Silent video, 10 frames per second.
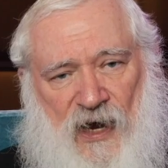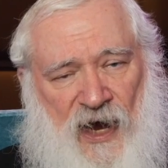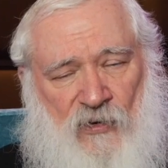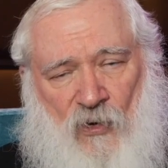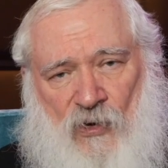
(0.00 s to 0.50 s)

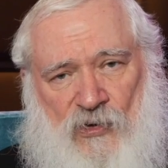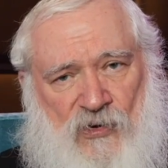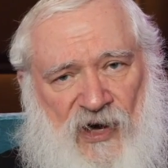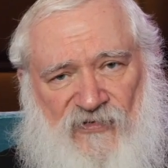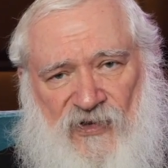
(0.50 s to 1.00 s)
and all you
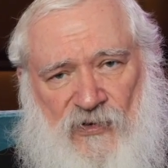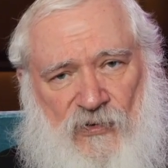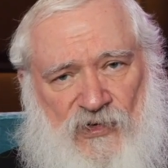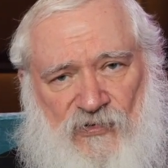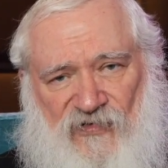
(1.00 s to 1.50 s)
have to
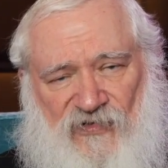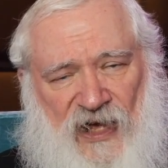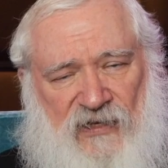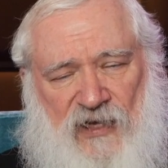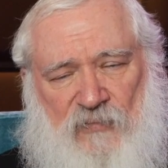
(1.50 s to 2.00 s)
do is
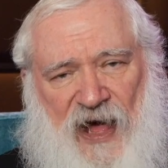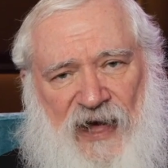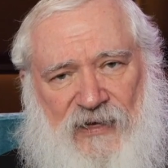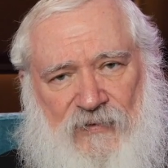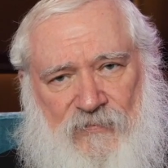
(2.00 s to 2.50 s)
reflect it back.